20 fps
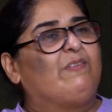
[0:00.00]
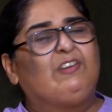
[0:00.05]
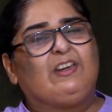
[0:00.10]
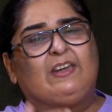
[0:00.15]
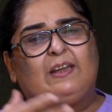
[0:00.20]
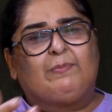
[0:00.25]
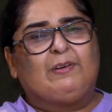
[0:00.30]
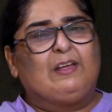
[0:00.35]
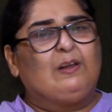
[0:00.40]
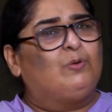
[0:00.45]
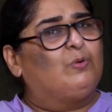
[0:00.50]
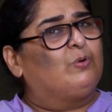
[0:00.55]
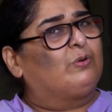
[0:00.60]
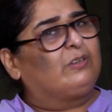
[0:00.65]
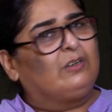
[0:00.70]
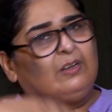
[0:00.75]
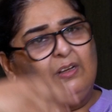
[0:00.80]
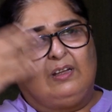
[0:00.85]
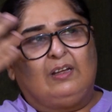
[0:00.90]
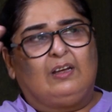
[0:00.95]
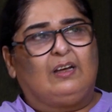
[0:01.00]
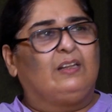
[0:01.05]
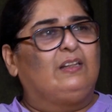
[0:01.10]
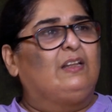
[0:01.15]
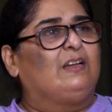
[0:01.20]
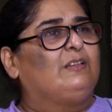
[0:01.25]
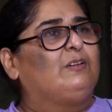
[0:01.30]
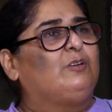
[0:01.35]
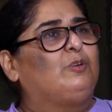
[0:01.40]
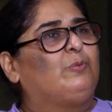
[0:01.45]
Every time I looked,
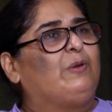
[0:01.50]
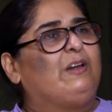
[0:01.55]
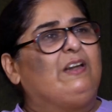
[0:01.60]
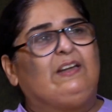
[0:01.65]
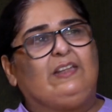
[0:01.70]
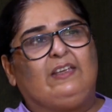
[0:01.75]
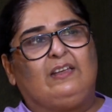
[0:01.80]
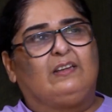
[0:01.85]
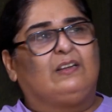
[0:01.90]
another twenty.